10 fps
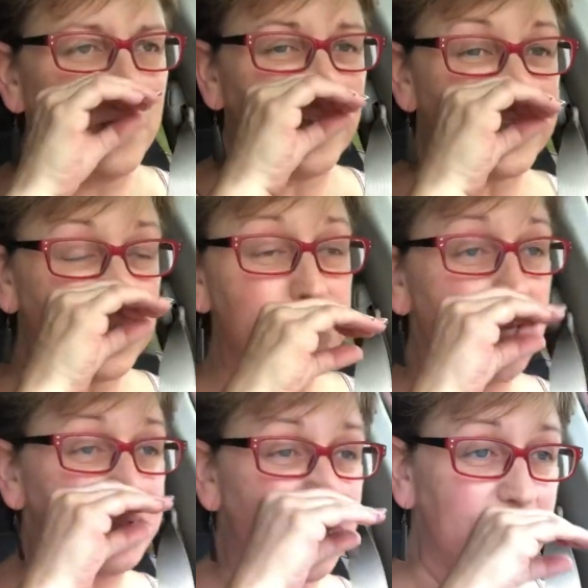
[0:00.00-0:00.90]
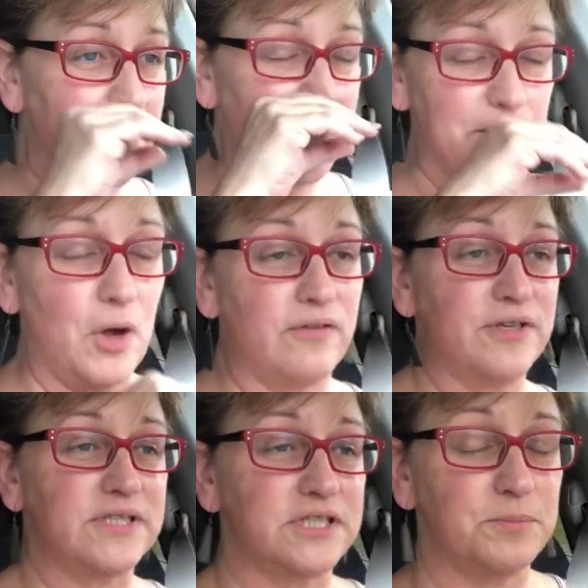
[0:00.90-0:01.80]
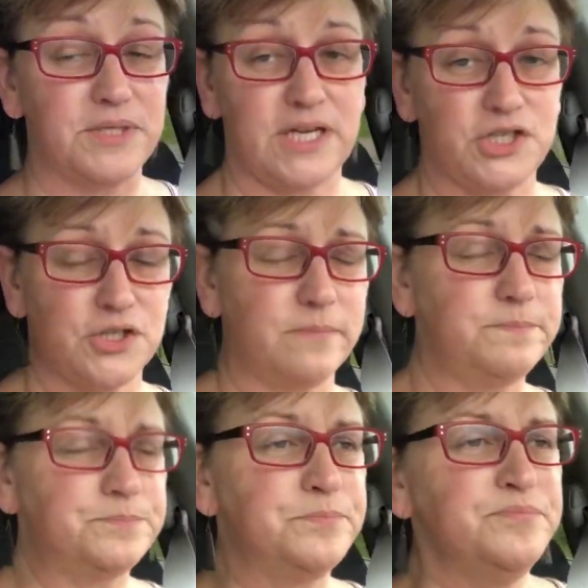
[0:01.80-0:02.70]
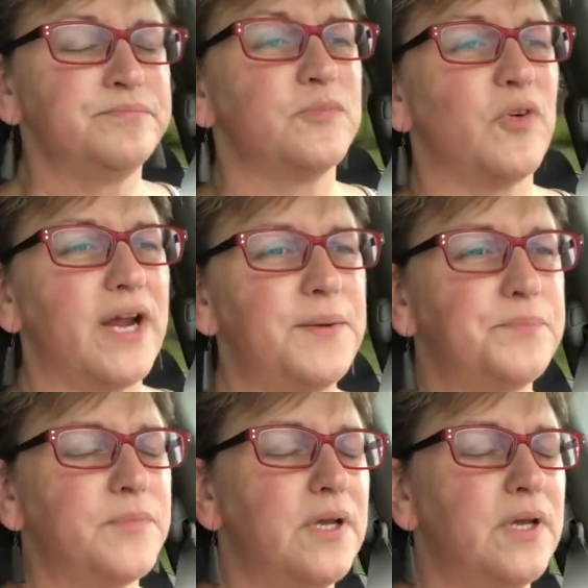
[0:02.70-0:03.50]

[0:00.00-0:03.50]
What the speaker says: and sometimes that can come off as intimidation, right?